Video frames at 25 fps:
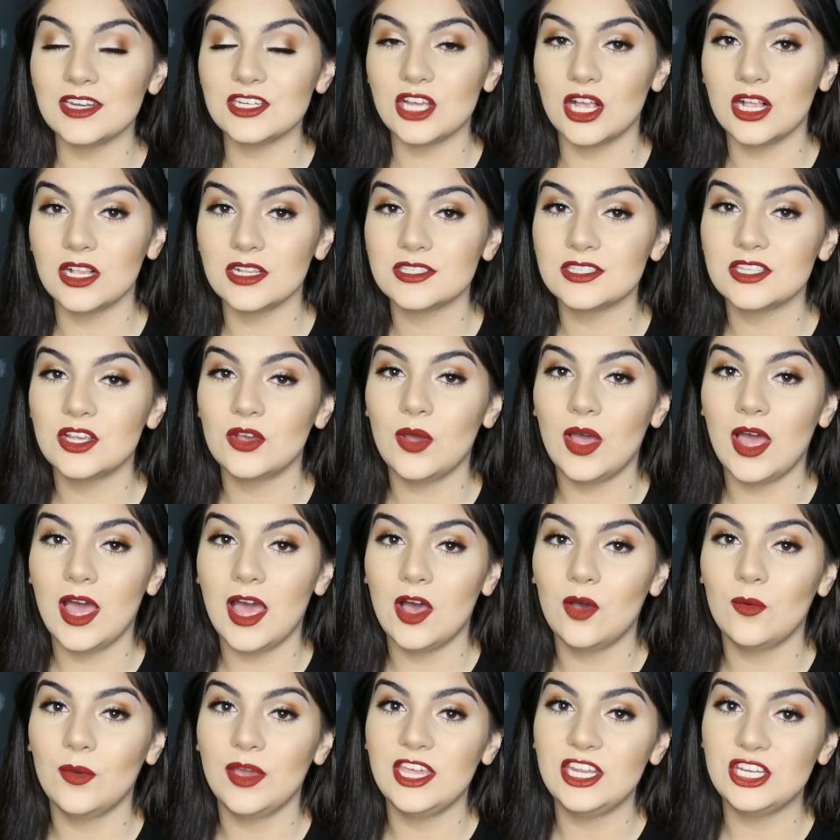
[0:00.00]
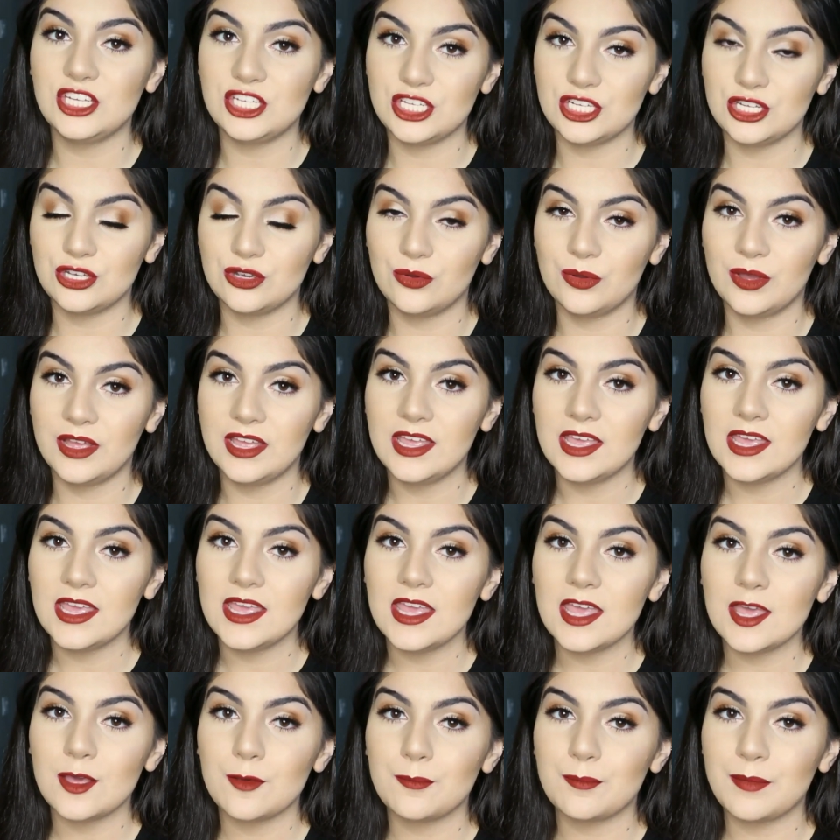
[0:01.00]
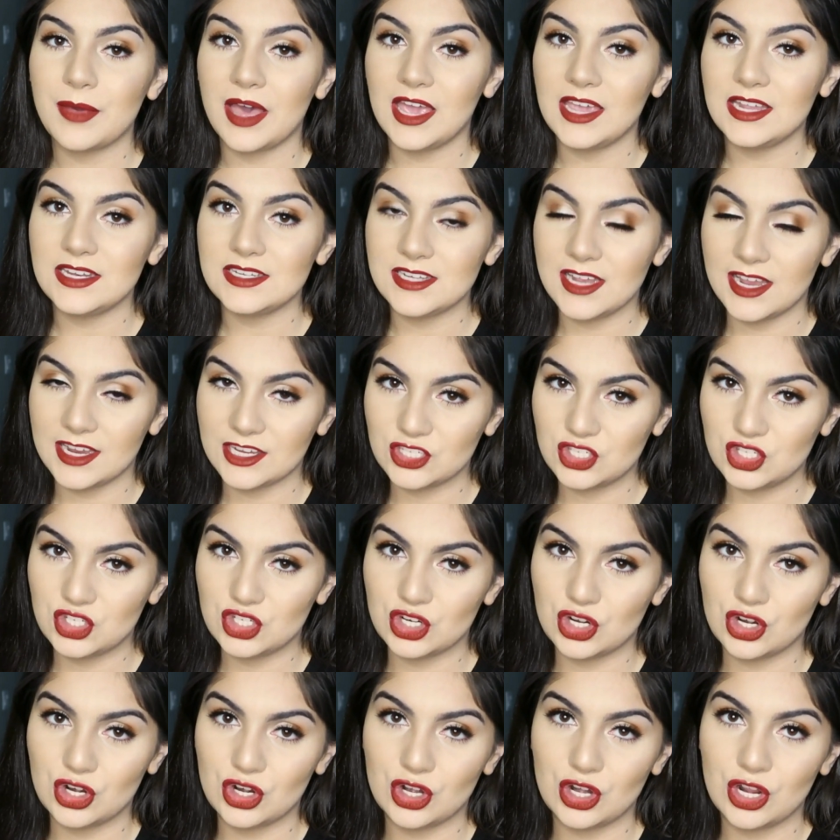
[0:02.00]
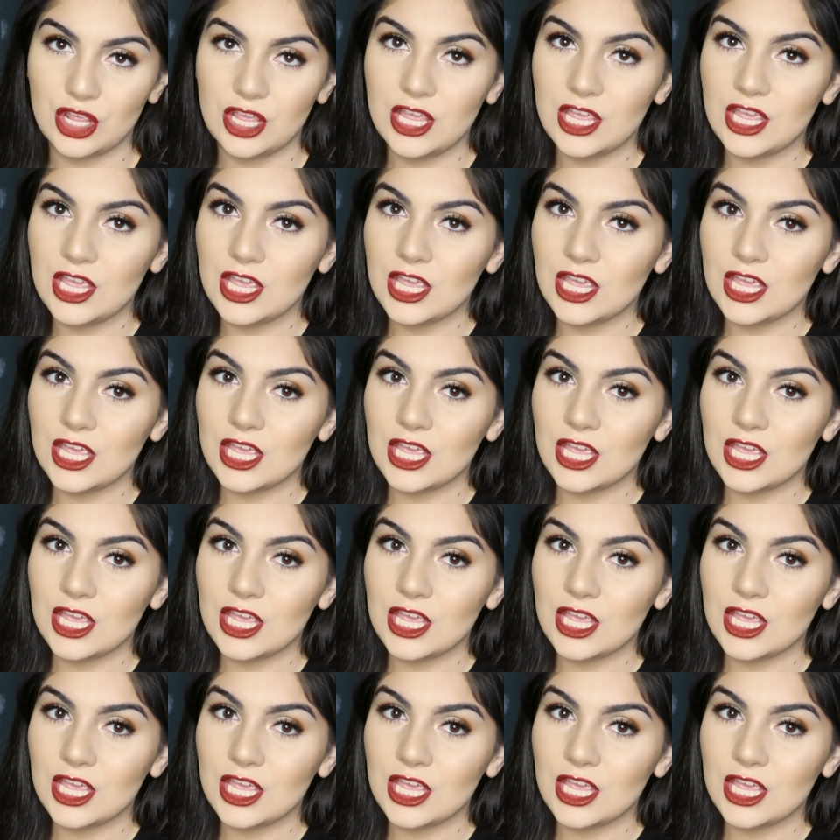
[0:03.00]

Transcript: and also how I do my textured